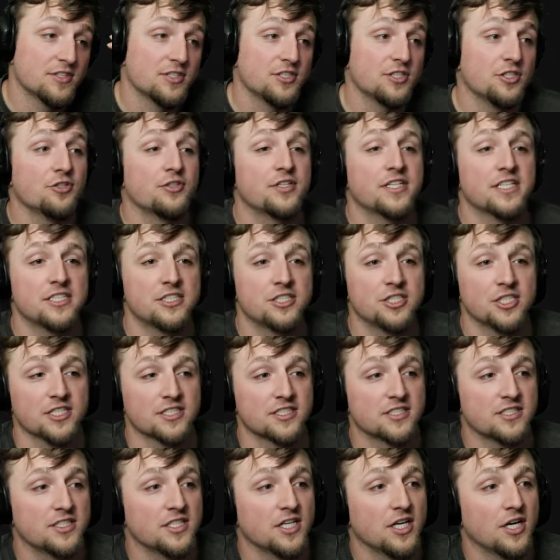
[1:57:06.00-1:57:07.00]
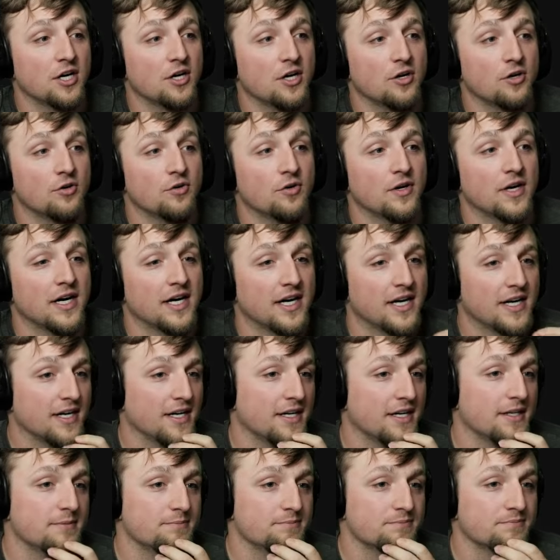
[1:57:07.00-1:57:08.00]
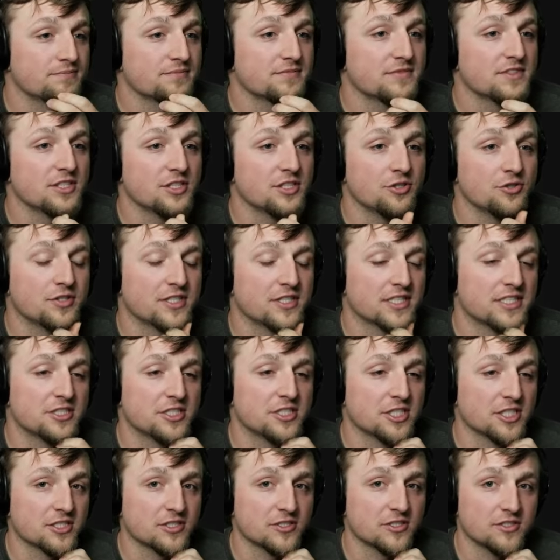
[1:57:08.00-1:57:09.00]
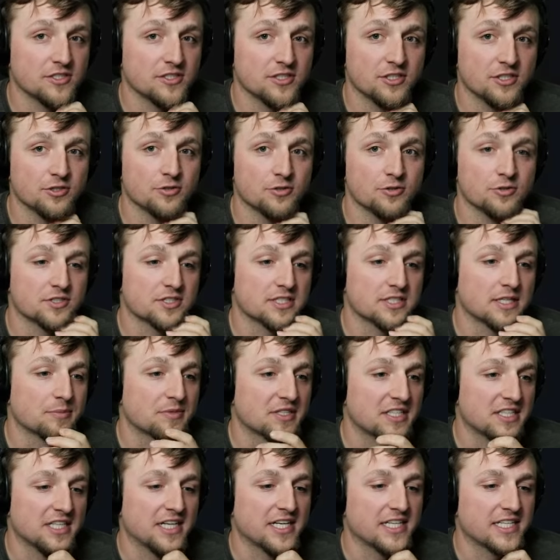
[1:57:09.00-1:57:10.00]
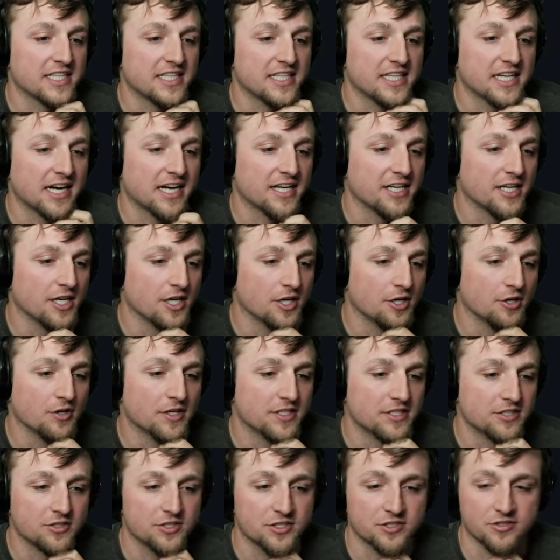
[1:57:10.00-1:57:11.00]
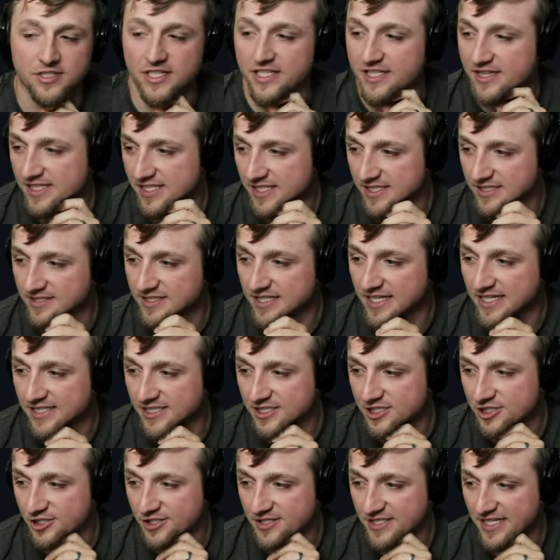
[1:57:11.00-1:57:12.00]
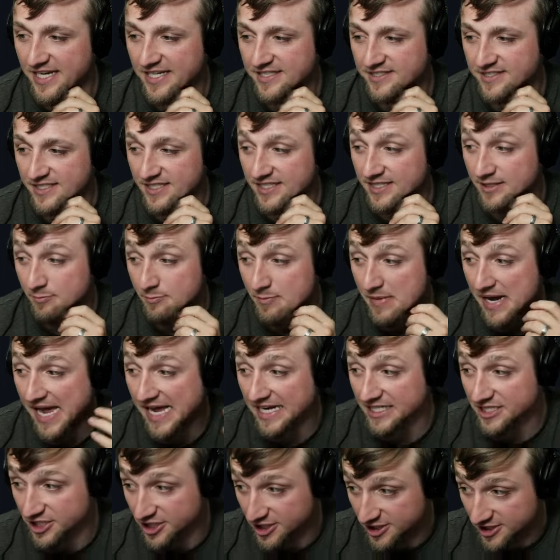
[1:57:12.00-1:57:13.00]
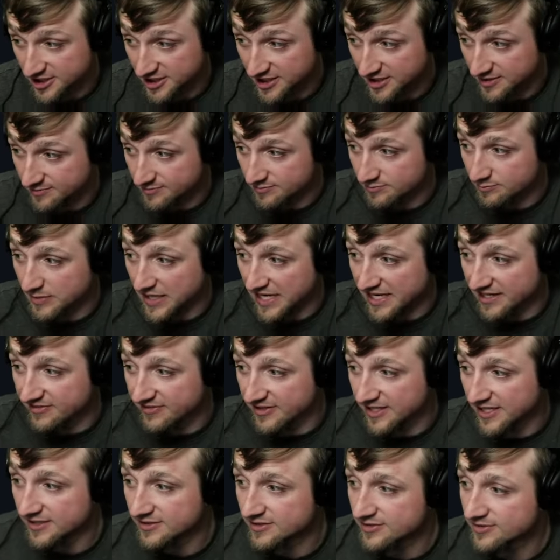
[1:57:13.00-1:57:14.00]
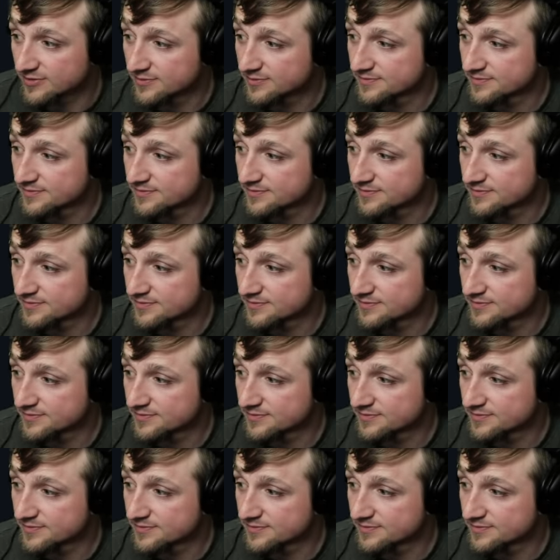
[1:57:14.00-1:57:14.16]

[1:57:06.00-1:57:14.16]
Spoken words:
You can just go, you can just use something like EIO and you just write this and it's just async magically by effects.